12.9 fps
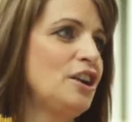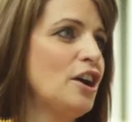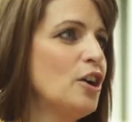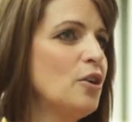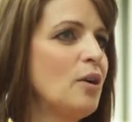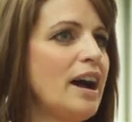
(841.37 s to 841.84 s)
you
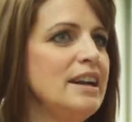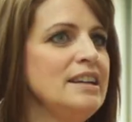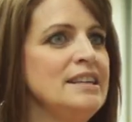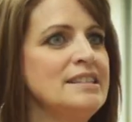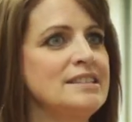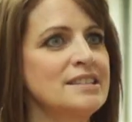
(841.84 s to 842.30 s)
know,
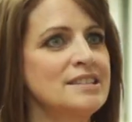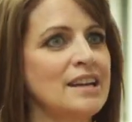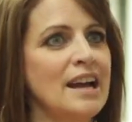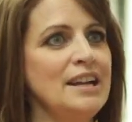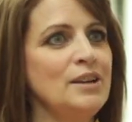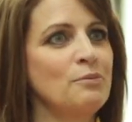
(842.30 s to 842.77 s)
Heidi needs to.
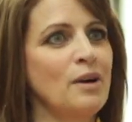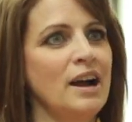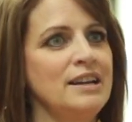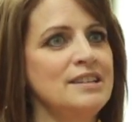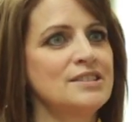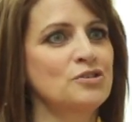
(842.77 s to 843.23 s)
Heidi,
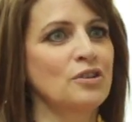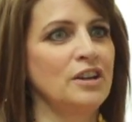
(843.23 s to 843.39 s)
Heidi's.